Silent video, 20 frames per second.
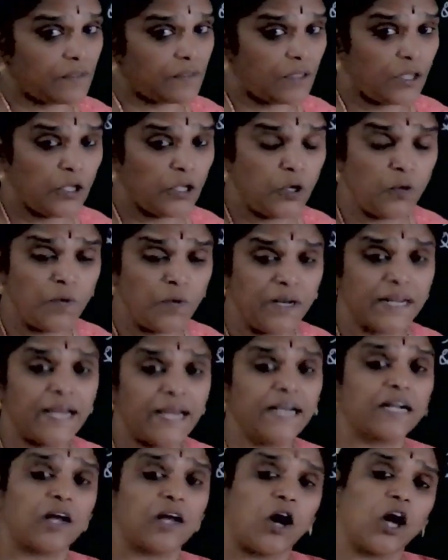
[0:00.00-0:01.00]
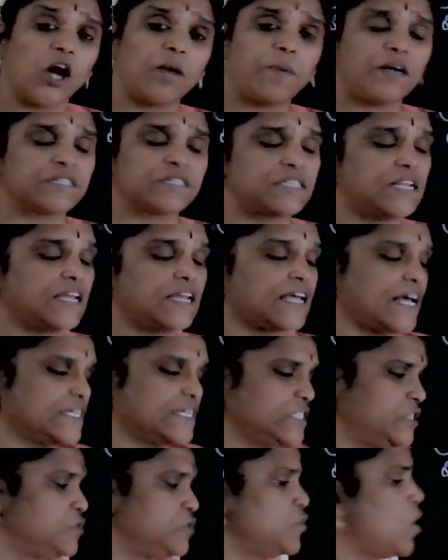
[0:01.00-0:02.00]
you will get carboxylic
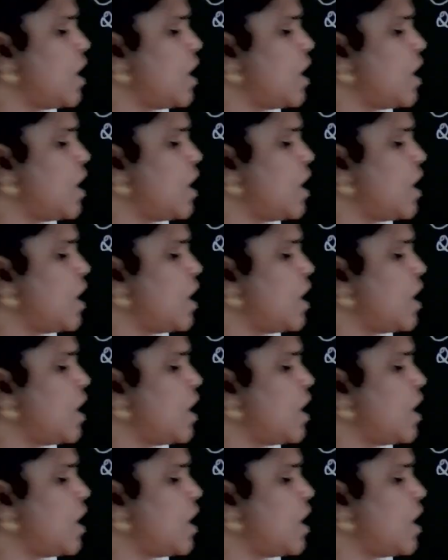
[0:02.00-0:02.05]
acid. To